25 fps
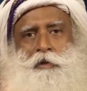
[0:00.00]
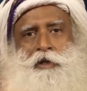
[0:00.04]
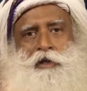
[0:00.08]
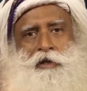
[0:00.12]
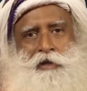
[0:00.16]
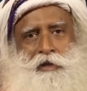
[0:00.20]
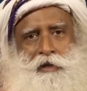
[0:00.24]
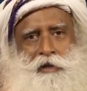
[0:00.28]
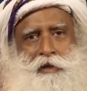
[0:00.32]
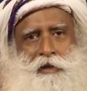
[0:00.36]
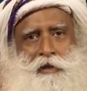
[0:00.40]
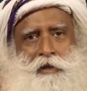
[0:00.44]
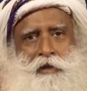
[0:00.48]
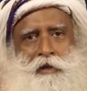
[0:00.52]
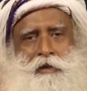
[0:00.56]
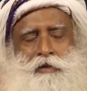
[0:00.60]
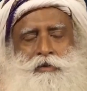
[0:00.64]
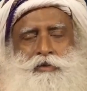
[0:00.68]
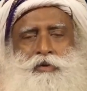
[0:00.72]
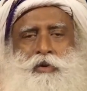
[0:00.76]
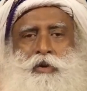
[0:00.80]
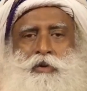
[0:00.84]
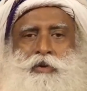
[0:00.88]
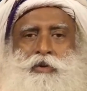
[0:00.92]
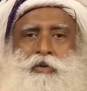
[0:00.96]
be.
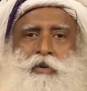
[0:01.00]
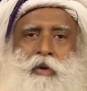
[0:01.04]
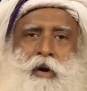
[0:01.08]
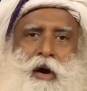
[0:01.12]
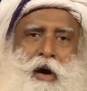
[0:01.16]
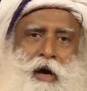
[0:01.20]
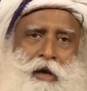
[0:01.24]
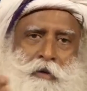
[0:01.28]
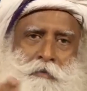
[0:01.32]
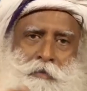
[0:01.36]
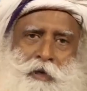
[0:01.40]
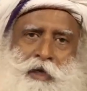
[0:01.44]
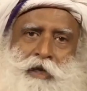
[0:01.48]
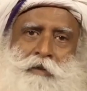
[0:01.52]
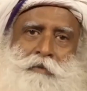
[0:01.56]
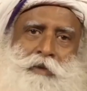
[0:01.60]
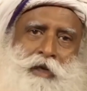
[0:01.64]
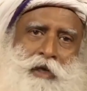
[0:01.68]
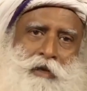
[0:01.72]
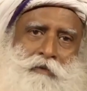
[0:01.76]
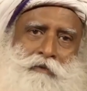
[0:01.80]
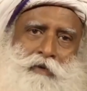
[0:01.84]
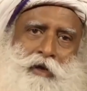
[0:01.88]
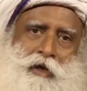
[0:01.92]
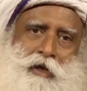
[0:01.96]
So you are
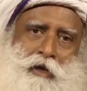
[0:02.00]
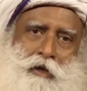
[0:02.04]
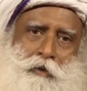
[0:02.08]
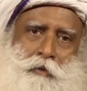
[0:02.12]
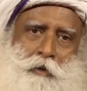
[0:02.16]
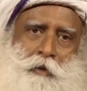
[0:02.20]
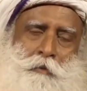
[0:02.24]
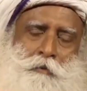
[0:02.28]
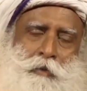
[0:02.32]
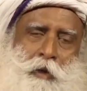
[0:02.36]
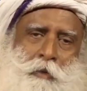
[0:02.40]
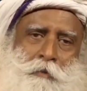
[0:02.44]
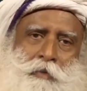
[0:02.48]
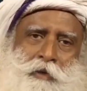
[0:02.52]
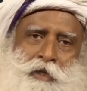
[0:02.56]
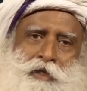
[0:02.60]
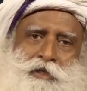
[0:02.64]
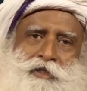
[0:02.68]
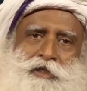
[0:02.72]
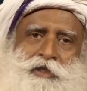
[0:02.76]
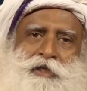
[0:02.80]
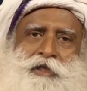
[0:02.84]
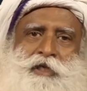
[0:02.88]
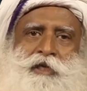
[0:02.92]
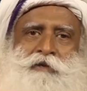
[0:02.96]
becoming a vulnerable
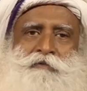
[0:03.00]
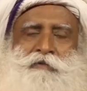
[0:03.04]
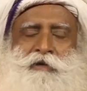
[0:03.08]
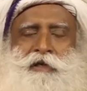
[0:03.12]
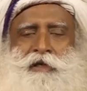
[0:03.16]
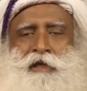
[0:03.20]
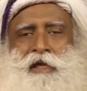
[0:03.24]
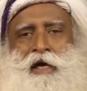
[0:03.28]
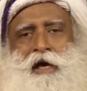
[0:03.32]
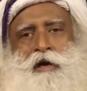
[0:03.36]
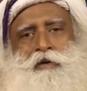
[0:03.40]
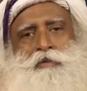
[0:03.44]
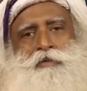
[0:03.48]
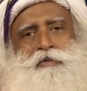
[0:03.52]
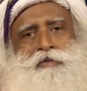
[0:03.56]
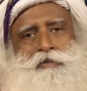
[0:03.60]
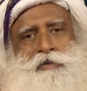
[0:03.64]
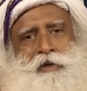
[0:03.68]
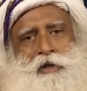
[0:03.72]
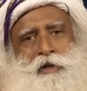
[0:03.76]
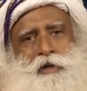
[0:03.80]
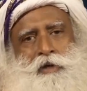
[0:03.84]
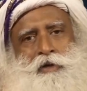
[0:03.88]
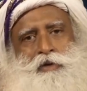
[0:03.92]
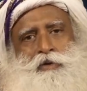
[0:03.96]
population. Even now
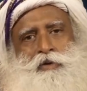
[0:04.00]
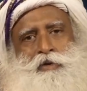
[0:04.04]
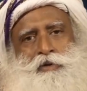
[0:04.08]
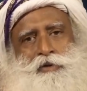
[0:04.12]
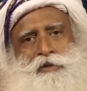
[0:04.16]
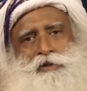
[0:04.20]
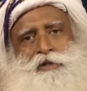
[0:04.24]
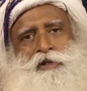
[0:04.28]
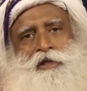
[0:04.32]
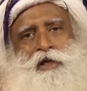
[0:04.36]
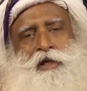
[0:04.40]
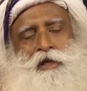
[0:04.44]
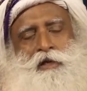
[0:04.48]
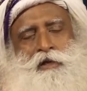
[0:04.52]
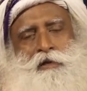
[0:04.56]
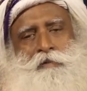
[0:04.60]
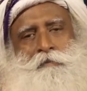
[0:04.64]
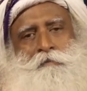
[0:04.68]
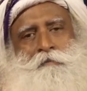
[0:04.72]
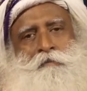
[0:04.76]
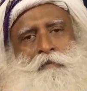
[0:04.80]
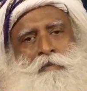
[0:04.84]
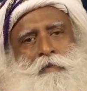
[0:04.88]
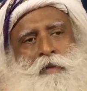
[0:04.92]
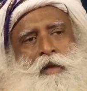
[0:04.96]
you're seeing
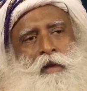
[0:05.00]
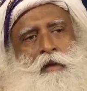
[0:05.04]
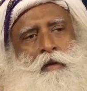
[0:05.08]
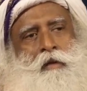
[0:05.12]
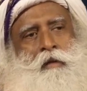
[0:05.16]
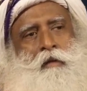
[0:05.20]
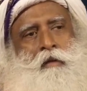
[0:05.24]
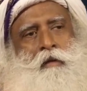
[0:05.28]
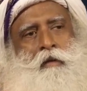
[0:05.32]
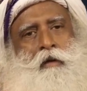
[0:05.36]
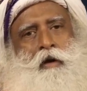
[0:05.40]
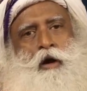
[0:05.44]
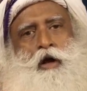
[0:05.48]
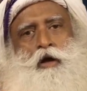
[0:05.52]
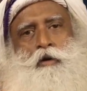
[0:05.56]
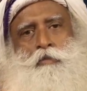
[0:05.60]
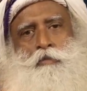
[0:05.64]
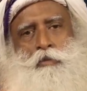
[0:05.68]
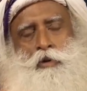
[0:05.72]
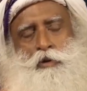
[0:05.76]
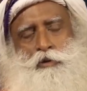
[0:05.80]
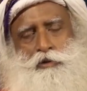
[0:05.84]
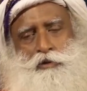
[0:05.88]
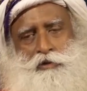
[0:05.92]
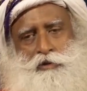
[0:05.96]

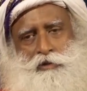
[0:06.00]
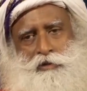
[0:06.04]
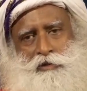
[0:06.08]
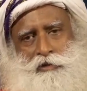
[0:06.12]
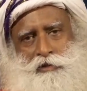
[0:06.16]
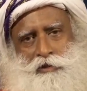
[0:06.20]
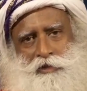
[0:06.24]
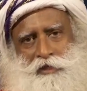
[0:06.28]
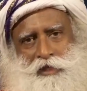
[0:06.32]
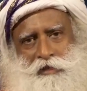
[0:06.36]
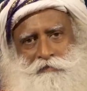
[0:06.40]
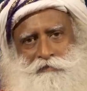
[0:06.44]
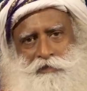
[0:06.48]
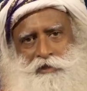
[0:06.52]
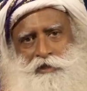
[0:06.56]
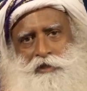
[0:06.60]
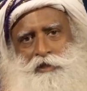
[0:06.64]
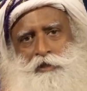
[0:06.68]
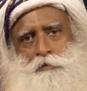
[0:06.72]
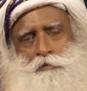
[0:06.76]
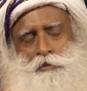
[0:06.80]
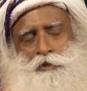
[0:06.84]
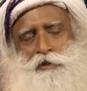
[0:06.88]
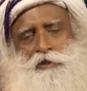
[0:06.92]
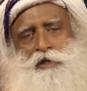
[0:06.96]
almost
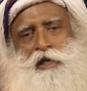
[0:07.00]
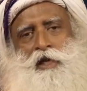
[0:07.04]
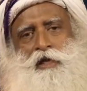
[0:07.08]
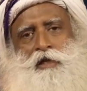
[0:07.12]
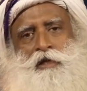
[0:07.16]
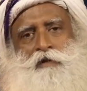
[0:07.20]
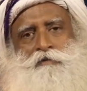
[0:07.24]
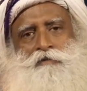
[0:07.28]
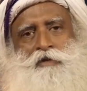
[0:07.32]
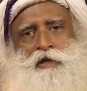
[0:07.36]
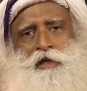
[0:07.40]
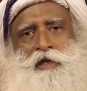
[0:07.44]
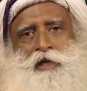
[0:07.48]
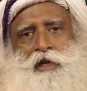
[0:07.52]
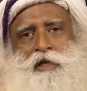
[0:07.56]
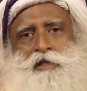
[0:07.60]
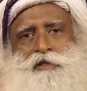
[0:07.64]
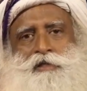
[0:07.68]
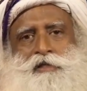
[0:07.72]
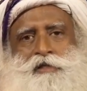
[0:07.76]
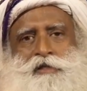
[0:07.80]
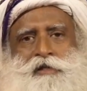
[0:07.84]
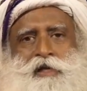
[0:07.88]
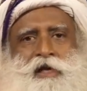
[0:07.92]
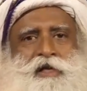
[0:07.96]
70% of the
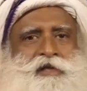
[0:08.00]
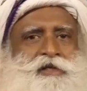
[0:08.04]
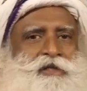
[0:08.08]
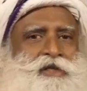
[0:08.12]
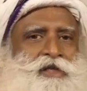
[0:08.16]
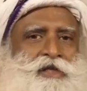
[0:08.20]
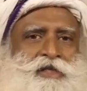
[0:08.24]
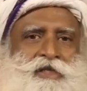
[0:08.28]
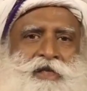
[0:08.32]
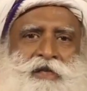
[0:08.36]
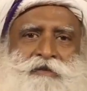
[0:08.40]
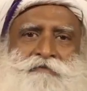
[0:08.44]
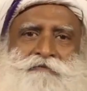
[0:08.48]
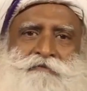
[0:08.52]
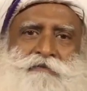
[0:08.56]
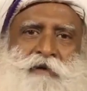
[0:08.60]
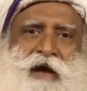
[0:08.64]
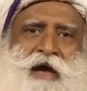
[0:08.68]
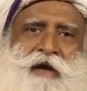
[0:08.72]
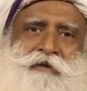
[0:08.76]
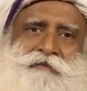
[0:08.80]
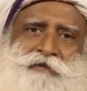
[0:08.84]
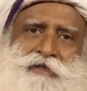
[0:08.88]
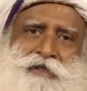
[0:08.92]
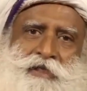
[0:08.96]
cases are just in
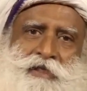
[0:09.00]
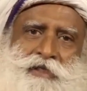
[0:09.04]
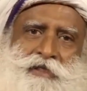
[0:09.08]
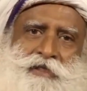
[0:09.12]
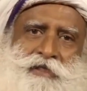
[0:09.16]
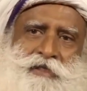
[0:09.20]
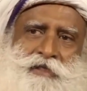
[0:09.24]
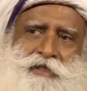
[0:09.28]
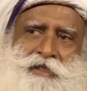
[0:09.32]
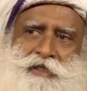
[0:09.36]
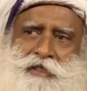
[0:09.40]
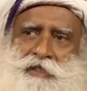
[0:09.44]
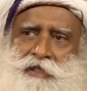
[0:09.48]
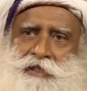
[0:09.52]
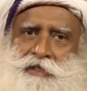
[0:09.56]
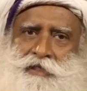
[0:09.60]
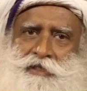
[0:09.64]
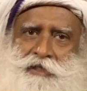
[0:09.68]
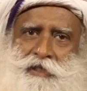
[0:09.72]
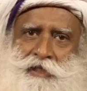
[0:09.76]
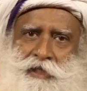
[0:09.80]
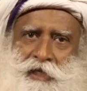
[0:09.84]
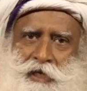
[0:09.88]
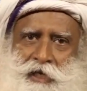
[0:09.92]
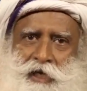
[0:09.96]
5-6
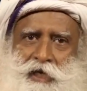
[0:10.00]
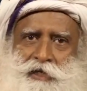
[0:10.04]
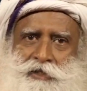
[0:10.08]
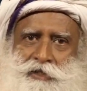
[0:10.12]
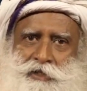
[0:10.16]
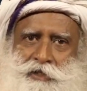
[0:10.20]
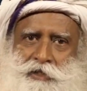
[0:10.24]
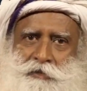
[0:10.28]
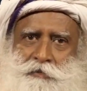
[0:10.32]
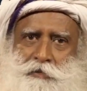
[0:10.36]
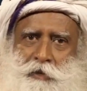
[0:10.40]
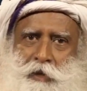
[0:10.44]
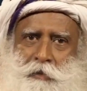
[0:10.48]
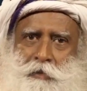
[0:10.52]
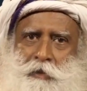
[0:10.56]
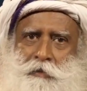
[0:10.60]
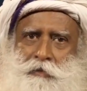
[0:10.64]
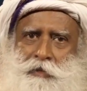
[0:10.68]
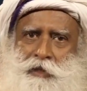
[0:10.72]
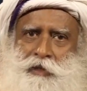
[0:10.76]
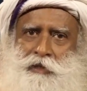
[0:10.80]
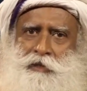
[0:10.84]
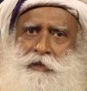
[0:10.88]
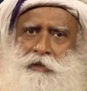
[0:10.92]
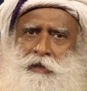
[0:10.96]
cities in the country
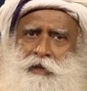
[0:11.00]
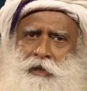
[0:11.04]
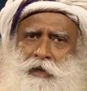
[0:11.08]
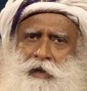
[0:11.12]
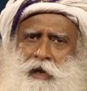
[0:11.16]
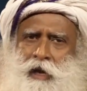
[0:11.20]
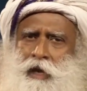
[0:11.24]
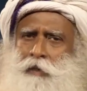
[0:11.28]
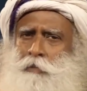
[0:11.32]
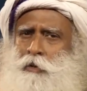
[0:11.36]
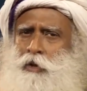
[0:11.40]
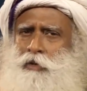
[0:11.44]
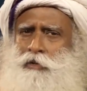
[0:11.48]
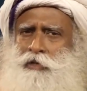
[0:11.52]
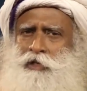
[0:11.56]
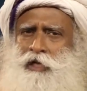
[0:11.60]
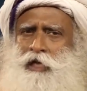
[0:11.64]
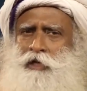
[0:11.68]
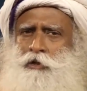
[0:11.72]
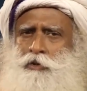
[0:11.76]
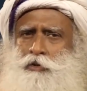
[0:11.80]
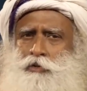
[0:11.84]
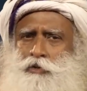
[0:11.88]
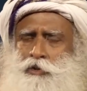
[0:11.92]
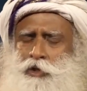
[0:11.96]
probably, about
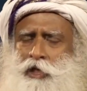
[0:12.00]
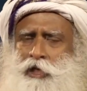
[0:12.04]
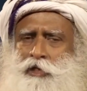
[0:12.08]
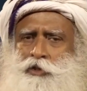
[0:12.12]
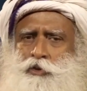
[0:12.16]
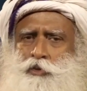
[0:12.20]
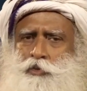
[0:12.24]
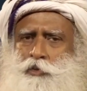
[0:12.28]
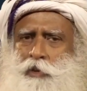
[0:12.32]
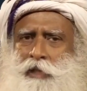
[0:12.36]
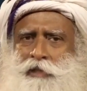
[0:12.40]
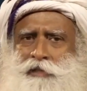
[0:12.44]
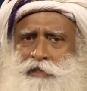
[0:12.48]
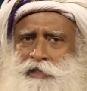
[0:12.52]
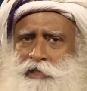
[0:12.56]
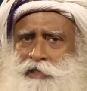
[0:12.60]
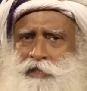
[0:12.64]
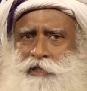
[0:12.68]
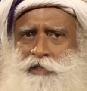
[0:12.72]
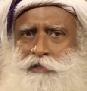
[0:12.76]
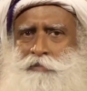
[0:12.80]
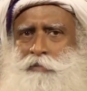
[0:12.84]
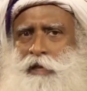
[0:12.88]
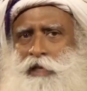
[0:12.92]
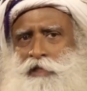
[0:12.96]
10 to 12
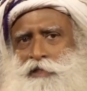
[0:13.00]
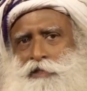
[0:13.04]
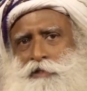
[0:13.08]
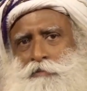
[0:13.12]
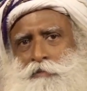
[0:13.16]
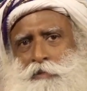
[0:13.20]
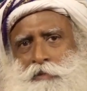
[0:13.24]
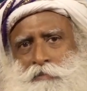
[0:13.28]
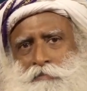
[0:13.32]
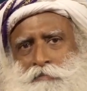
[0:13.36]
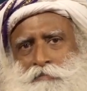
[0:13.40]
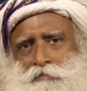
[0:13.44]
cities maximum.